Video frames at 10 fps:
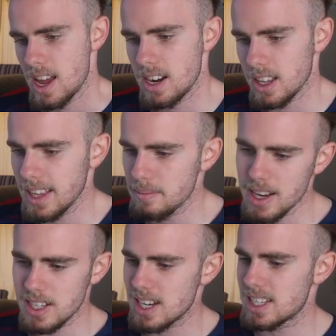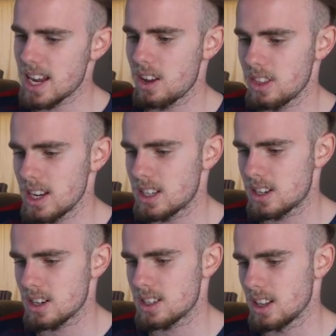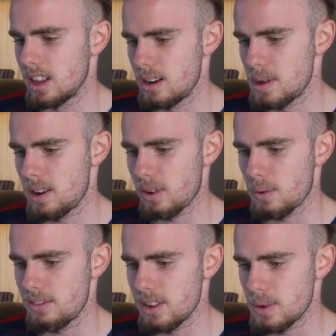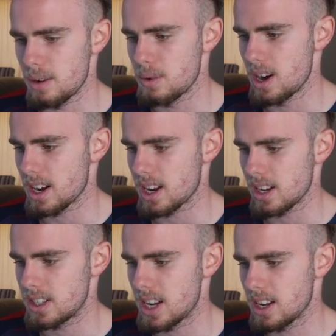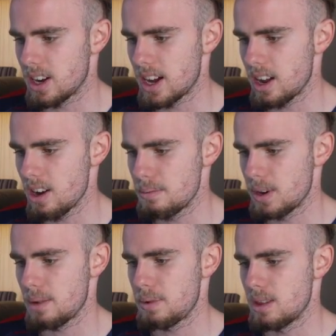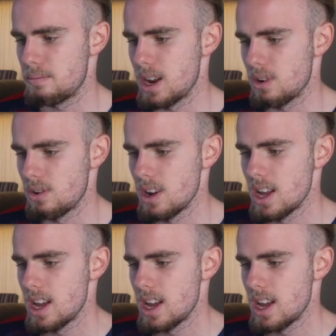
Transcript: Nothing much to say on this, just a little bit of a 1v1 work, and I see a guy open up in the middle,